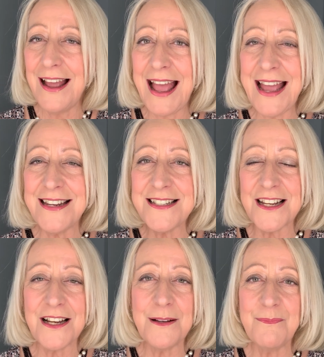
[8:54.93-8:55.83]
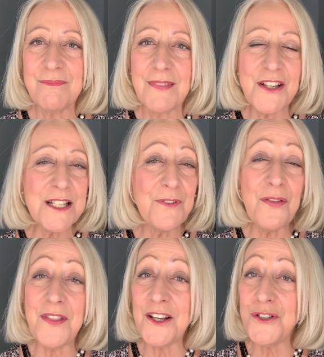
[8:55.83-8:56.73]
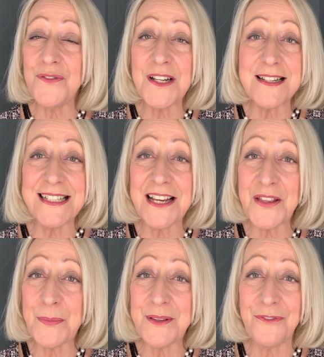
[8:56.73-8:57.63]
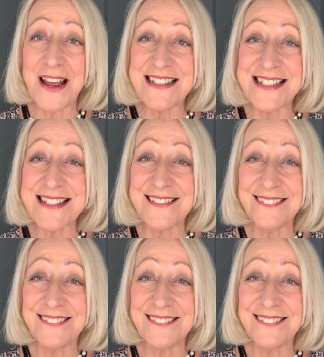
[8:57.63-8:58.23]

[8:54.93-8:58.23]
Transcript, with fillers: and um, just fun things you've done together with friends.